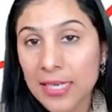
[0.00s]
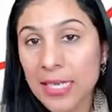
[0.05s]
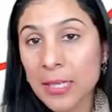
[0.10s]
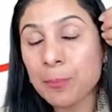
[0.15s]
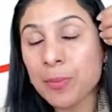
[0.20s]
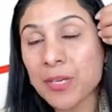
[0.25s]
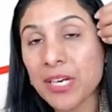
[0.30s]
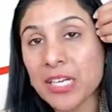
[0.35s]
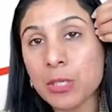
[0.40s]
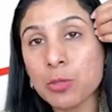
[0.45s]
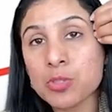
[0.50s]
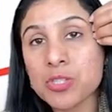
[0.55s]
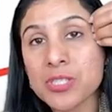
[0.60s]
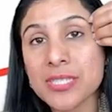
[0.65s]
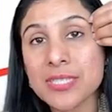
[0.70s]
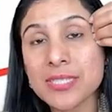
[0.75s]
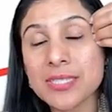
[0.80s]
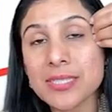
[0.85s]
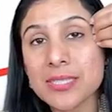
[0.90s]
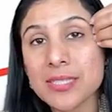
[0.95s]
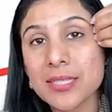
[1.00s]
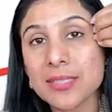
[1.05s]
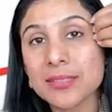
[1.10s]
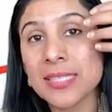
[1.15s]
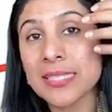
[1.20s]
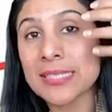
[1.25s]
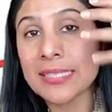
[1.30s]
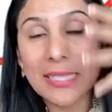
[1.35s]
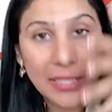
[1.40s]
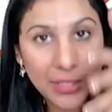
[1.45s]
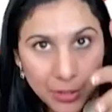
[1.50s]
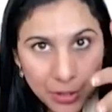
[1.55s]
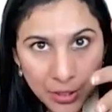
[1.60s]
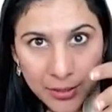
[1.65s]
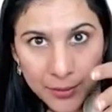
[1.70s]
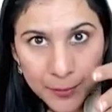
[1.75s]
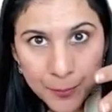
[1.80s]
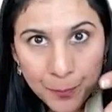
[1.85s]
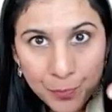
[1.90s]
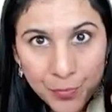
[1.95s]
It produces the
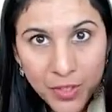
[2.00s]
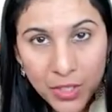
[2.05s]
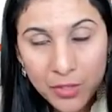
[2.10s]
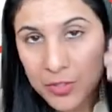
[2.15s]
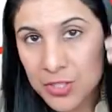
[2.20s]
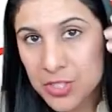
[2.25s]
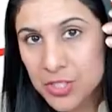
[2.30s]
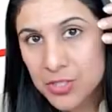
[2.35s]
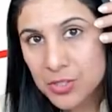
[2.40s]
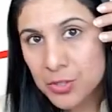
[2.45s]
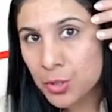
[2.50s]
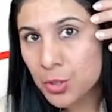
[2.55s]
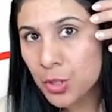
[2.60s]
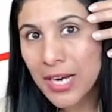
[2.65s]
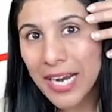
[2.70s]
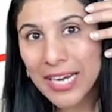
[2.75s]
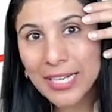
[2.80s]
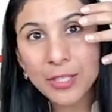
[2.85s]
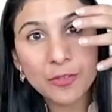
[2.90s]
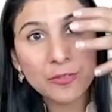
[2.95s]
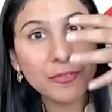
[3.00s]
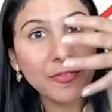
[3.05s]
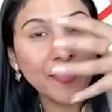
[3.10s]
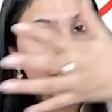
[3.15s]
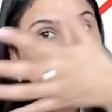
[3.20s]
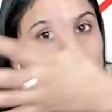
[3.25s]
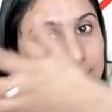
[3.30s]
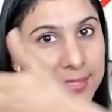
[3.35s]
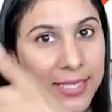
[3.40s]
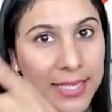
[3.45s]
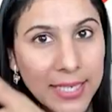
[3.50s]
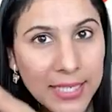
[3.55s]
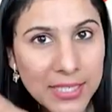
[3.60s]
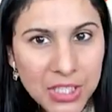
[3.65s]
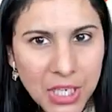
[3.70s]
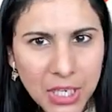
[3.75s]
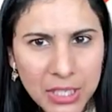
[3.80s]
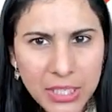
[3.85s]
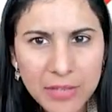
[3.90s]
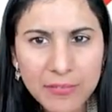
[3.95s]
tear which you know kind of wets the
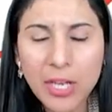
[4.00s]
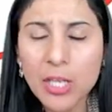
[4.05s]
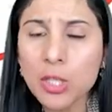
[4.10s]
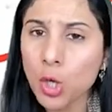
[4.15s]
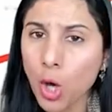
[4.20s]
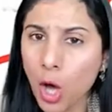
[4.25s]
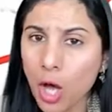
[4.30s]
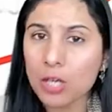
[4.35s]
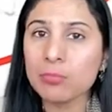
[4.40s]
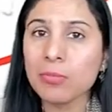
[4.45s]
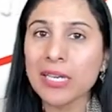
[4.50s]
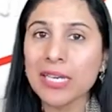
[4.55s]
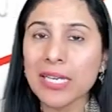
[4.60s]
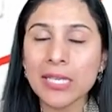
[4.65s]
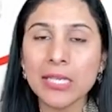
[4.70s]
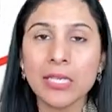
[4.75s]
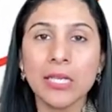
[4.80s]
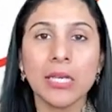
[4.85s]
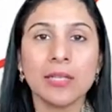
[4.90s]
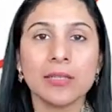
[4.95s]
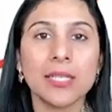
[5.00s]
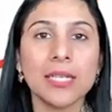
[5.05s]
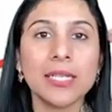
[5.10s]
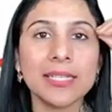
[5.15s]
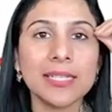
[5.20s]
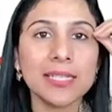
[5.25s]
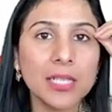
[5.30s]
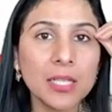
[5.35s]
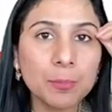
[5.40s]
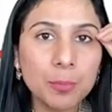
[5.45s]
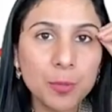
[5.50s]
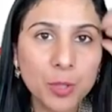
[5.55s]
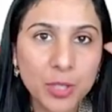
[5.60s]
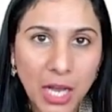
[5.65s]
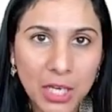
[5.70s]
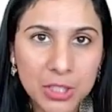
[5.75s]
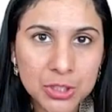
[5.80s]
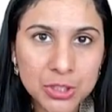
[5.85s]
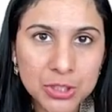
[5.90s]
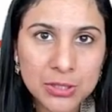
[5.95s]
conjunctiva. Normally the tear
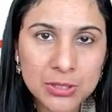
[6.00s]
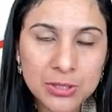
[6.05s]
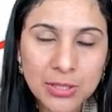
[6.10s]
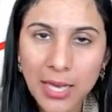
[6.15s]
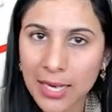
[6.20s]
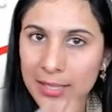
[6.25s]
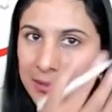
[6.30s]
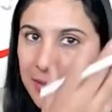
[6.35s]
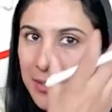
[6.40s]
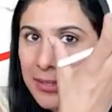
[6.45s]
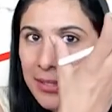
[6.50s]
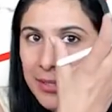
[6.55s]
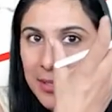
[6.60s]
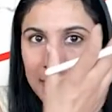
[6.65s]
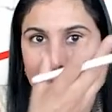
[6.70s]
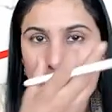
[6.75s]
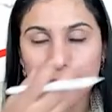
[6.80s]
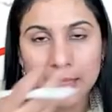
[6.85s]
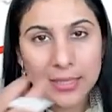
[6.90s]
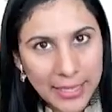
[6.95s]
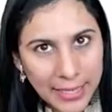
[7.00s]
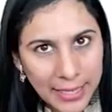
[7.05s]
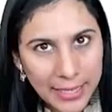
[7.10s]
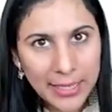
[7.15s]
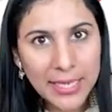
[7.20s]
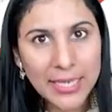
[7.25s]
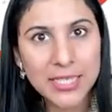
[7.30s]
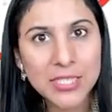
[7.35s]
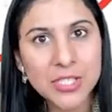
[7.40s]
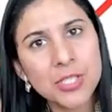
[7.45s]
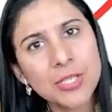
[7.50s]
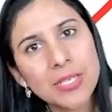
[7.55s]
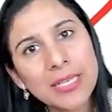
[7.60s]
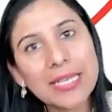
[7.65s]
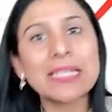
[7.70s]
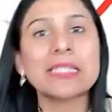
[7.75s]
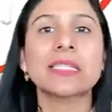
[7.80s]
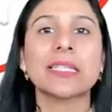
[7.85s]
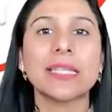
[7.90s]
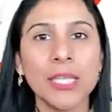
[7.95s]
production and the tear drainage
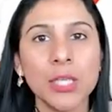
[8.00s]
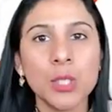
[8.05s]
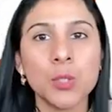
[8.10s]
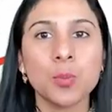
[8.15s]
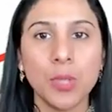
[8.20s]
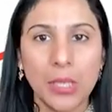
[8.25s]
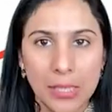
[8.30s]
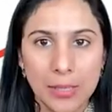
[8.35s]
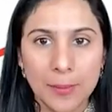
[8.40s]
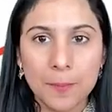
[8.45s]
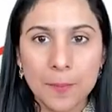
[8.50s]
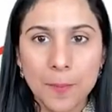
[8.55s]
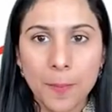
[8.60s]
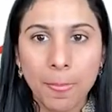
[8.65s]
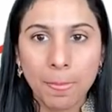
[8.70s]
is equal.